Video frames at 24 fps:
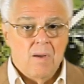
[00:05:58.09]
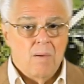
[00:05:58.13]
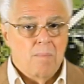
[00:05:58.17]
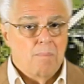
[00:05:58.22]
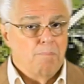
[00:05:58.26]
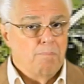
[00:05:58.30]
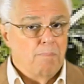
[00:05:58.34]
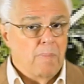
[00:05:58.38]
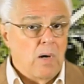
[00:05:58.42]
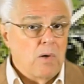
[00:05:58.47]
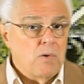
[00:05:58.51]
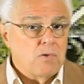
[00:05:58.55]

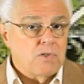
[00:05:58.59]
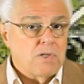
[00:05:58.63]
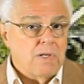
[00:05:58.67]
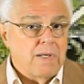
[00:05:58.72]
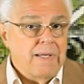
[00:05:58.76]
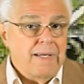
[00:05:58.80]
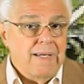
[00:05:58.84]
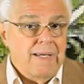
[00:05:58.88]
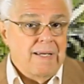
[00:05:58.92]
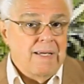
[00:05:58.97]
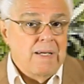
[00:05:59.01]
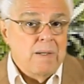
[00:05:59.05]

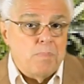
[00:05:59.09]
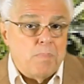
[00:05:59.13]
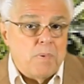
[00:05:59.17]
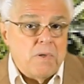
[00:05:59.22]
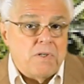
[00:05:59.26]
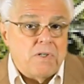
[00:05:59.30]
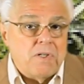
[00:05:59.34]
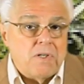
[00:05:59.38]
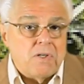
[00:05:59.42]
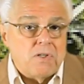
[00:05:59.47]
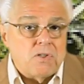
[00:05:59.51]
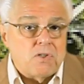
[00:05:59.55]
mostly
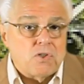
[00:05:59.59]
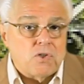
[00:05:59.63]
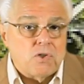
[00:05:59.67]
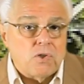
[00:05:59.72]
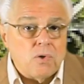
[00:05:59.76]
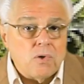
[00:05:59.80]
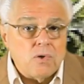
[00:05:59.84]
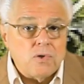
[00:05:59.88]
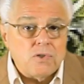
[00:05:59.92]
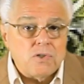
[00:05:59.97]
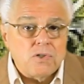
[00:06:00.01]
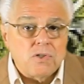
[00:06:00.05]
impotent
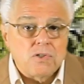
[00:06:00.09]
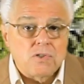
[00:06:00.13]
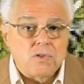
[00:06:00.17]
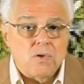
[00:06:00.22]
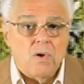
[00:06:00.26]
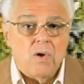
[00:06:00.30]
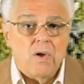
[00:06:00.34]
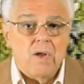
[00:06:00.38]
churches,